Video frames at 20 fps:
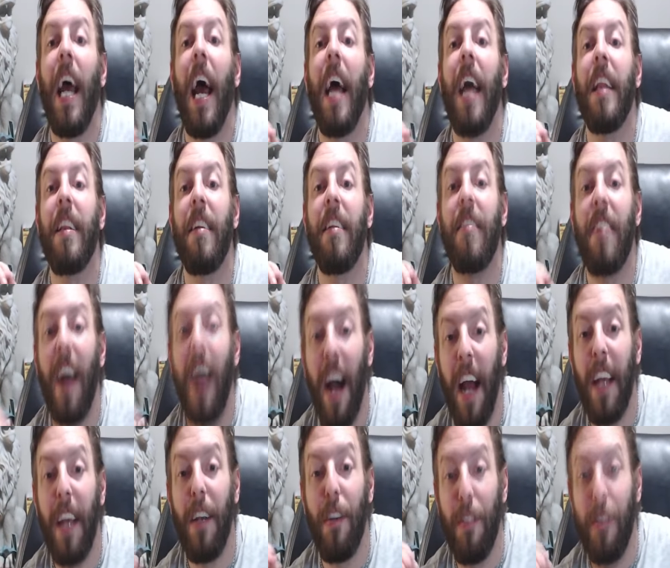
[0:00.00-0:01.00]
And the
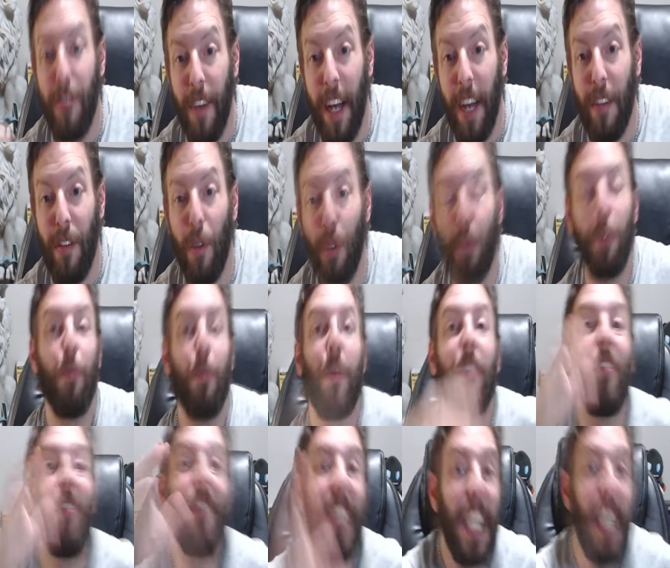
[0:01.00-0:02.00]
tiger's vessel, which we
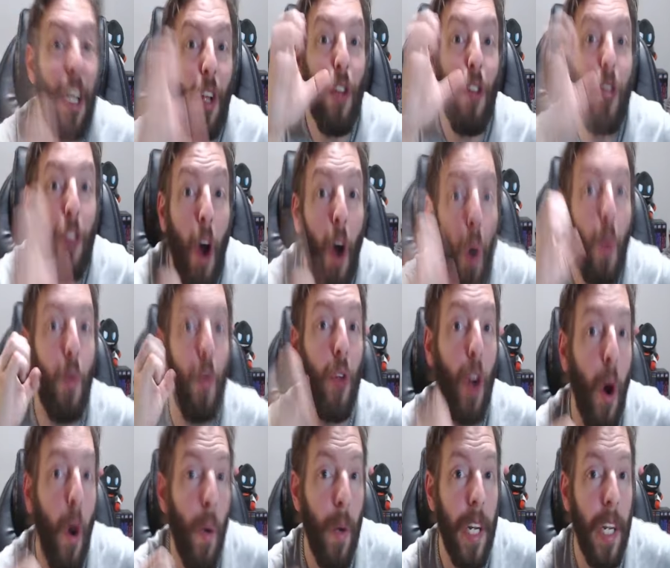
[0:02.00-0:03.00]
still don't
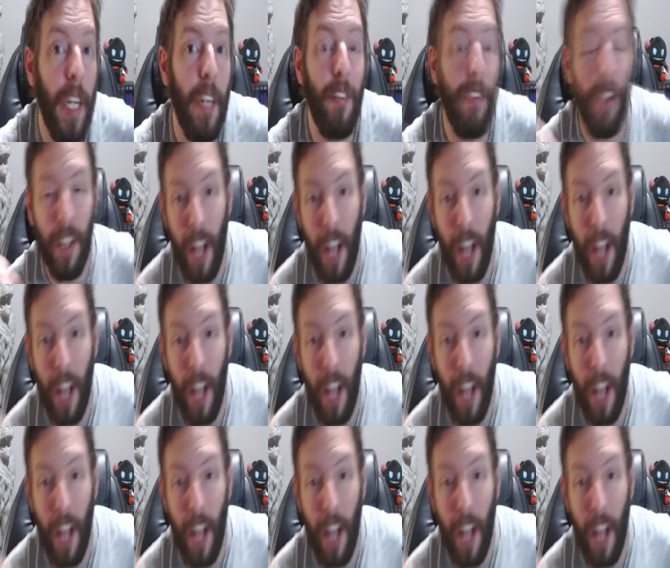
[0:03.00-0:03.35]
know what it is.